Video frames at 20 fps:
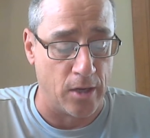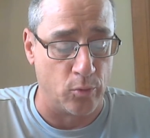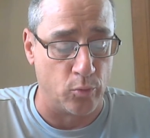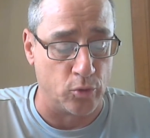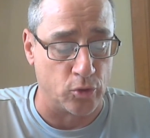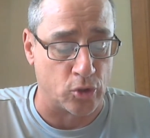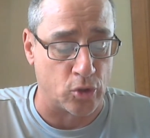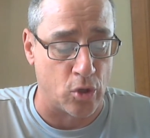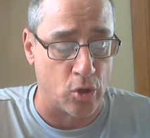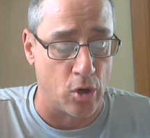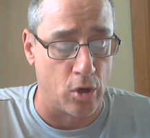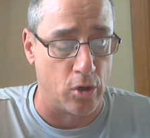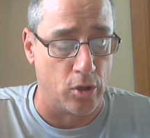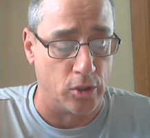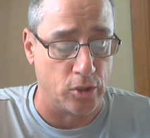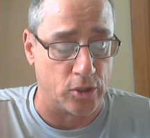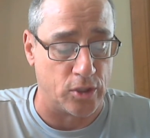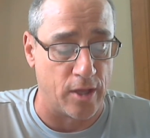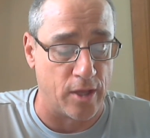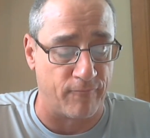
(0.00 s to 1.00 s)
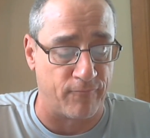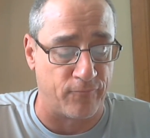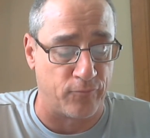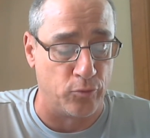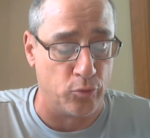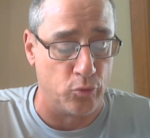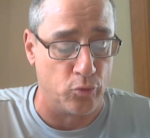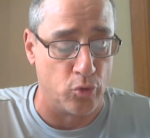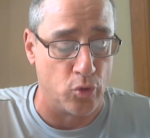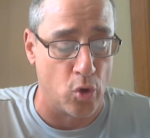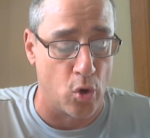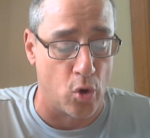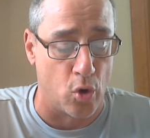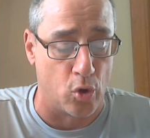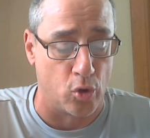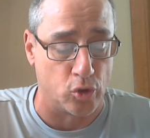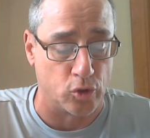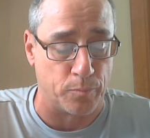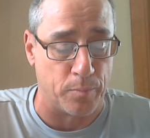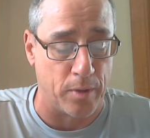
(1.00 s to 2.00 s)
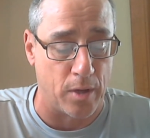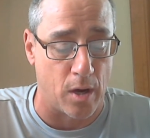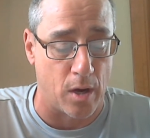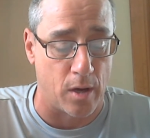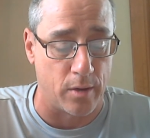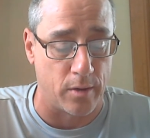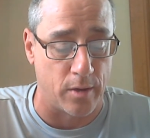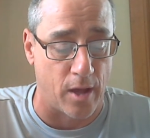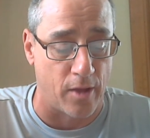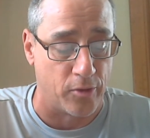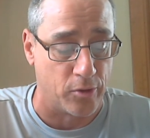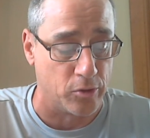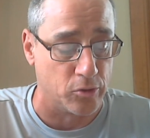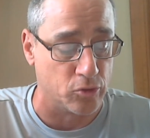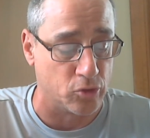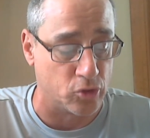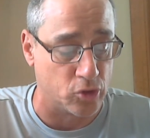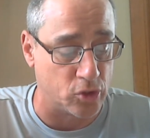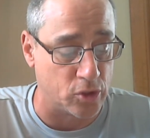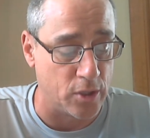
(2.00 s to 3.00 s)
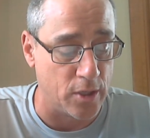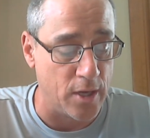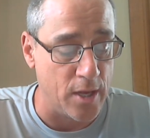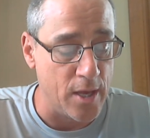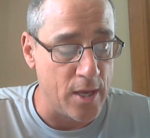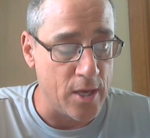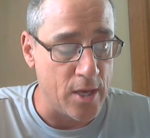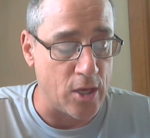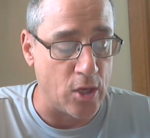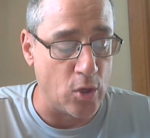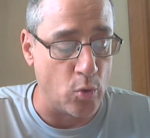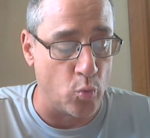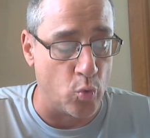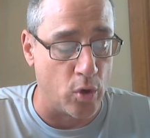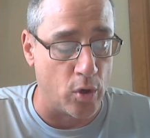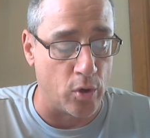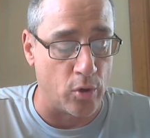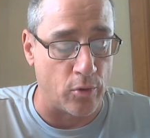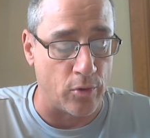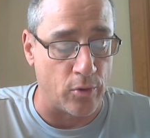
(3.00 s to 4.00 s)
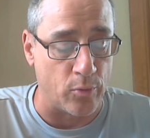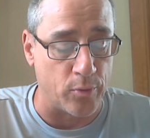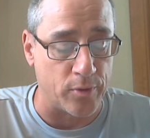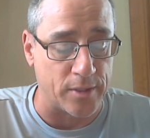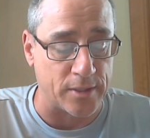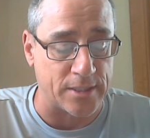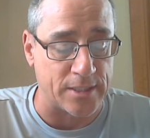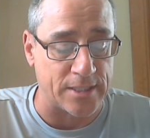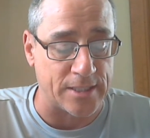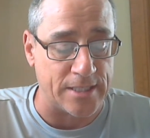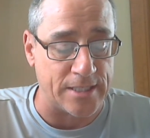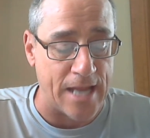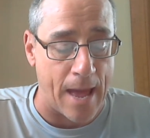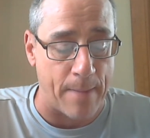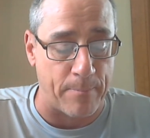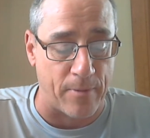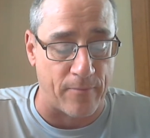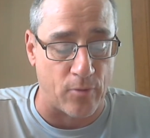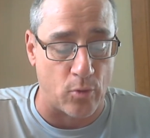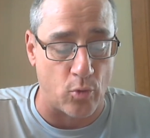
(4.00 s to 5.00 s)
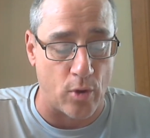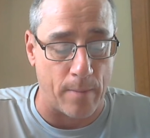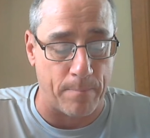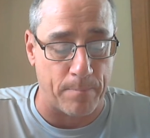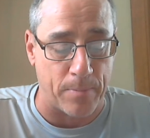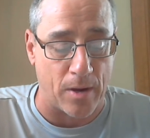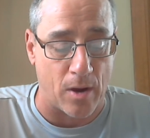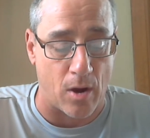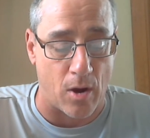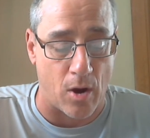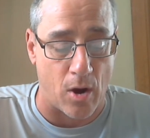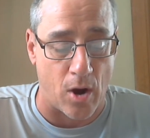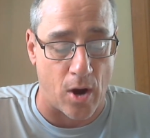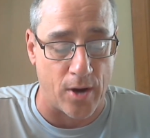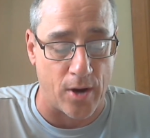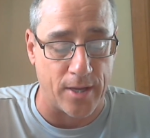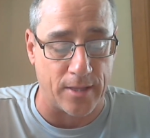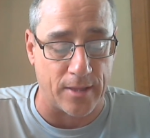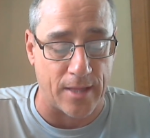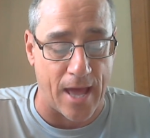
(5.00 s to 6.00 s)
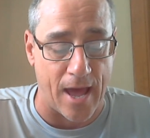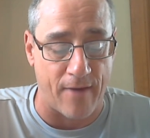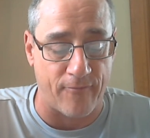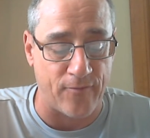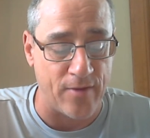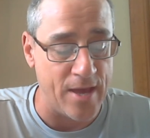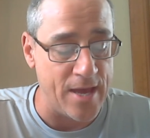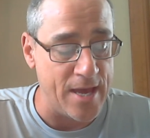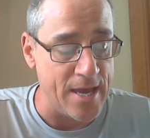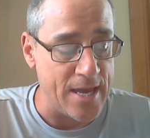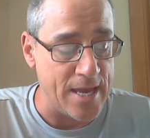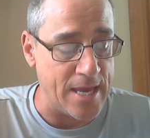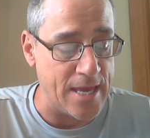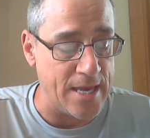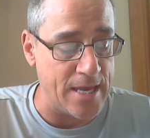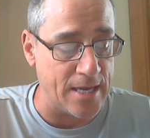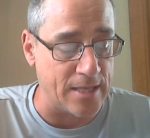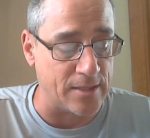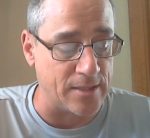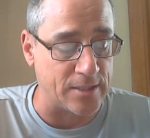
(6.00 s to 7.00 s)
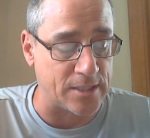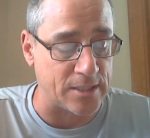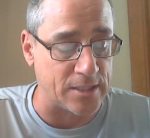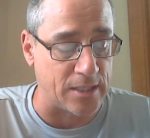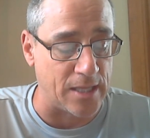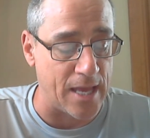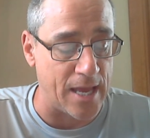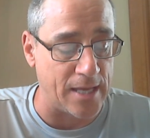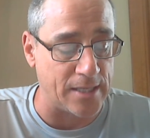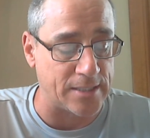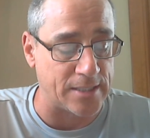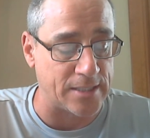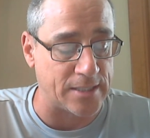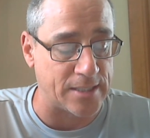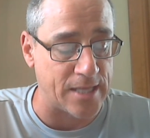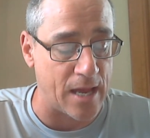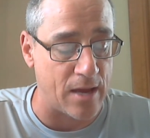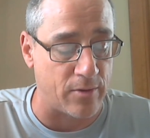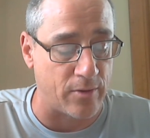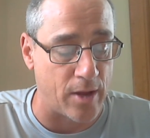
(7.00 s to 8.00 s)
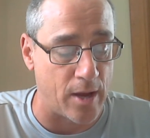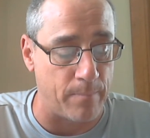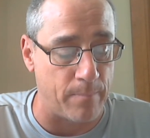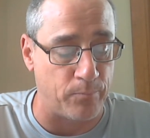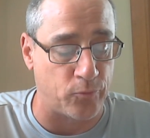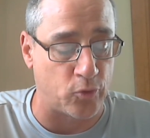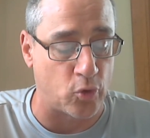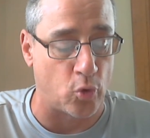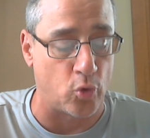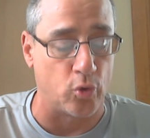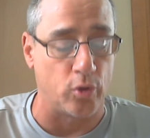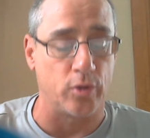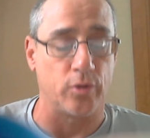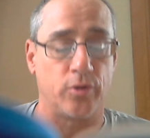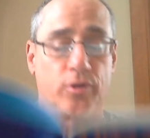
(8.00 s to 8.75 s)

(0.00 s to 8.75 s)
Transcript: it was courage that flew yours beyond others. He whirled, and with a snap of a whip and a hearty laugh, he and the sleigh sailed up toward